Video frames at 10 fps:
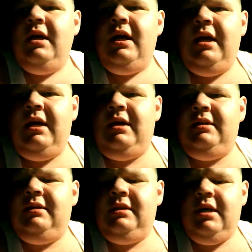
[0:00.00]

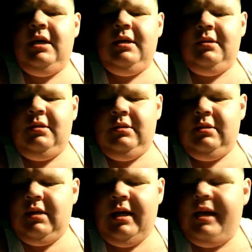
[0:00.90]
And I
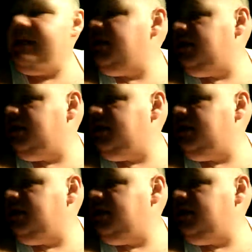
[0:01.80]
guess